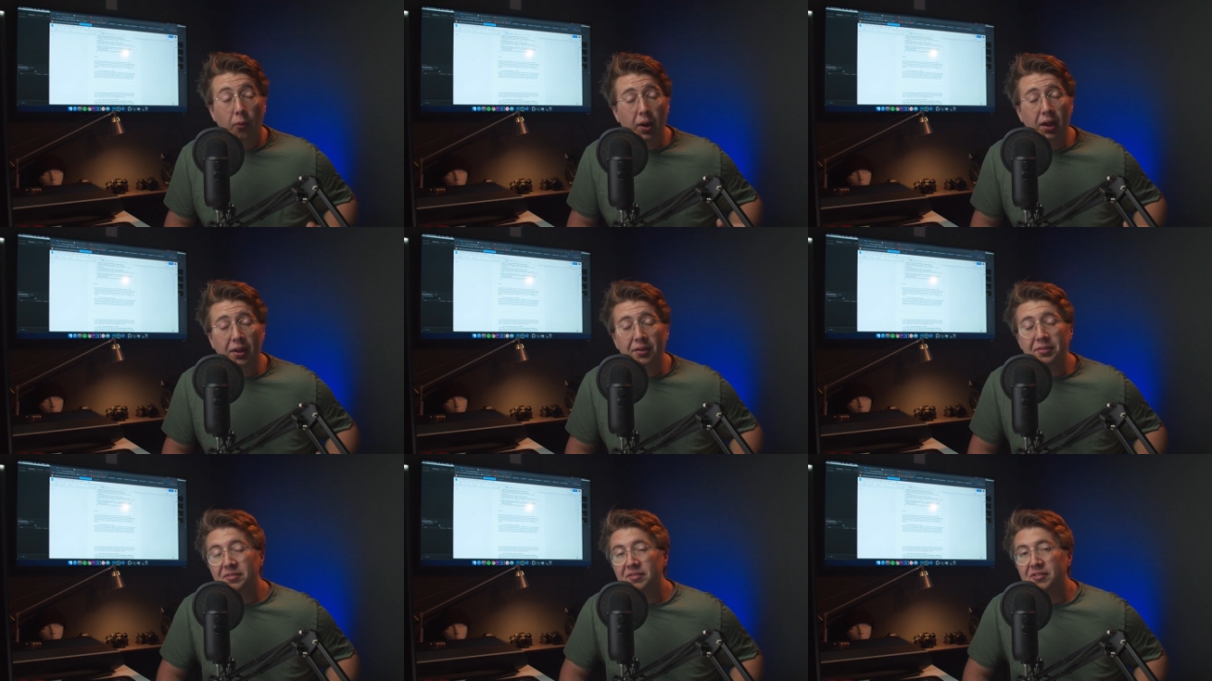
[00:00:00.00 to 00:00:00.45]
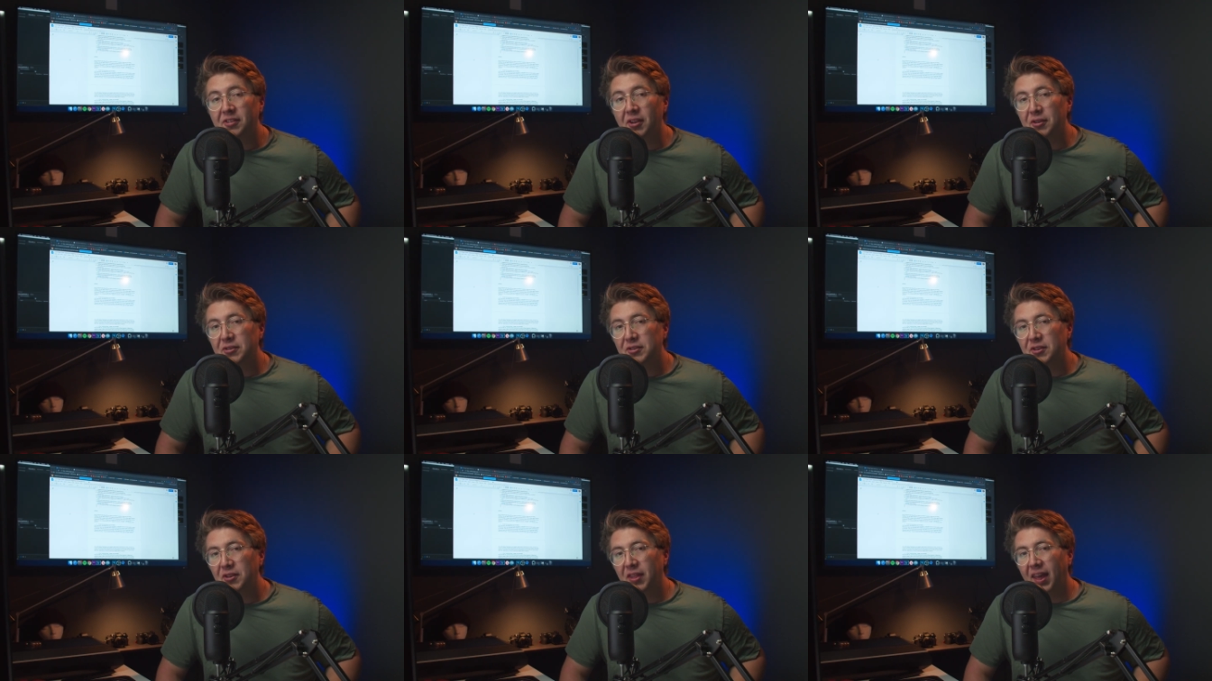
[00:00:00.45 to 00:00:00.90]
Well,
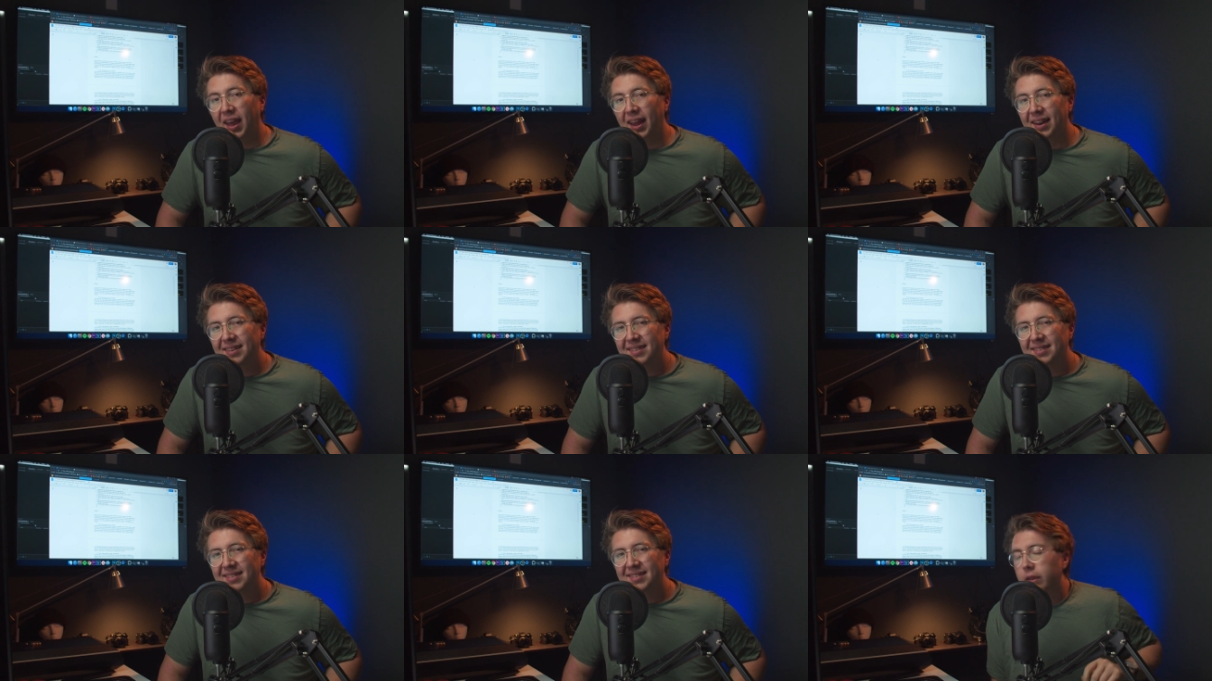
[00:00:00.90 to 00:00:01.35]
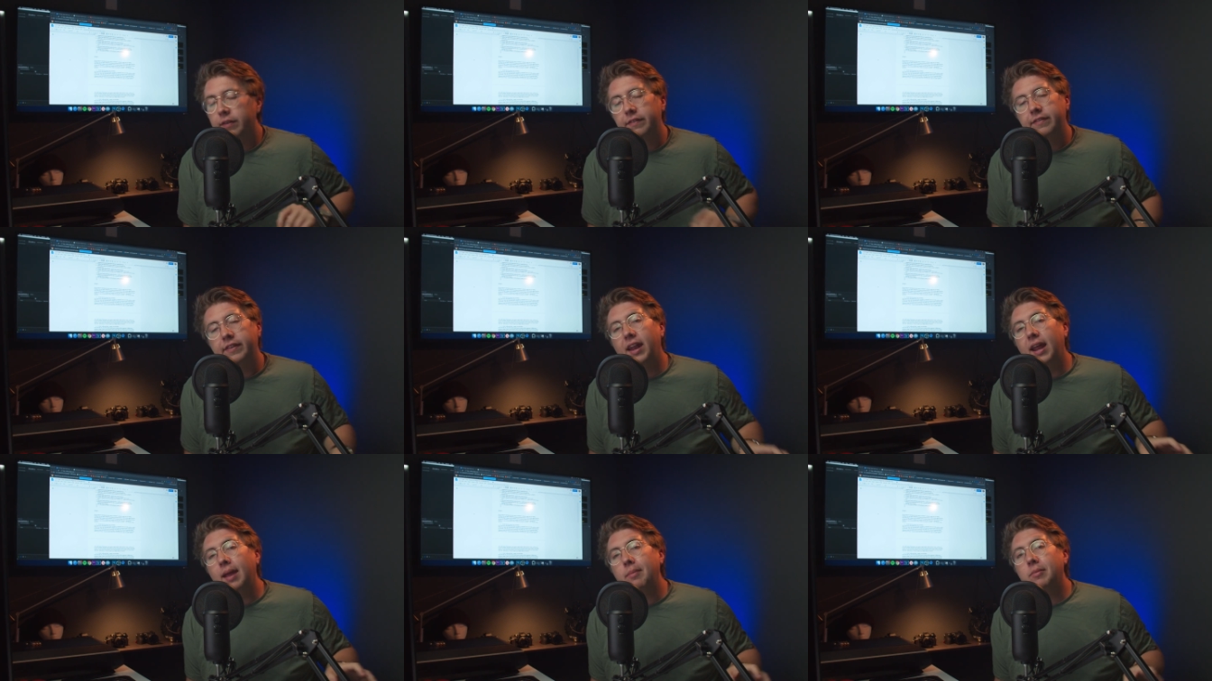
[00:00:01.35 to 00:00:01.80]
don't do that.
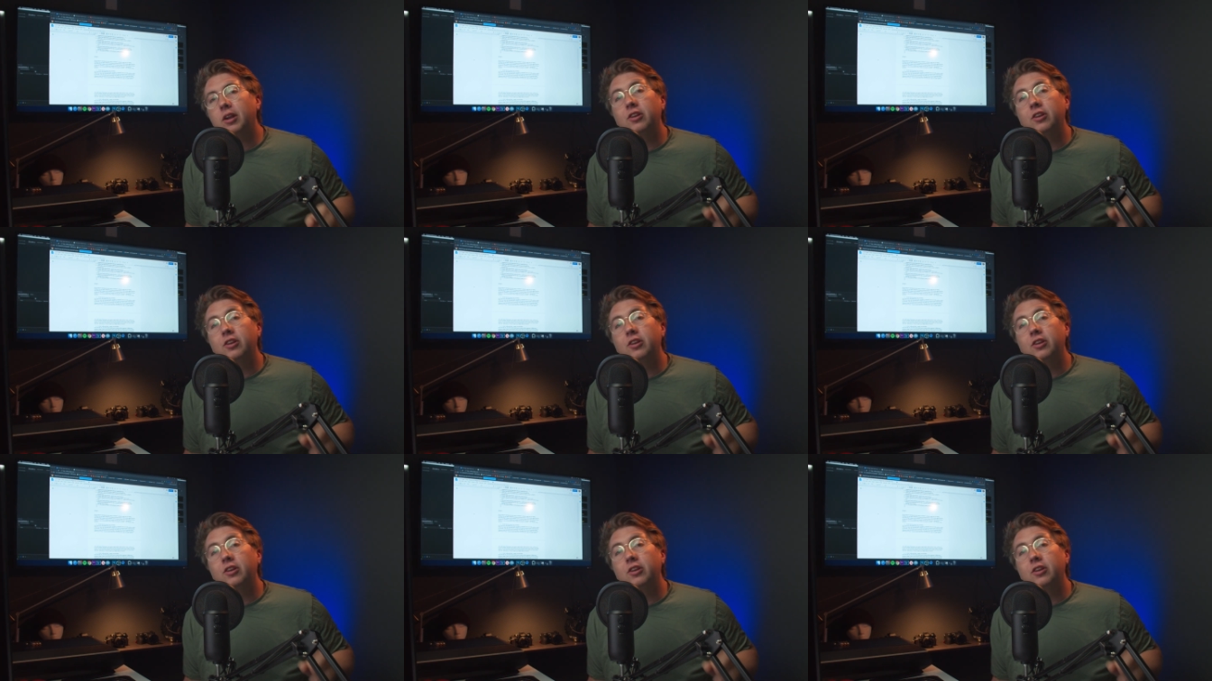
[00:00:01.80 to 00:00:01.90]
Today I'm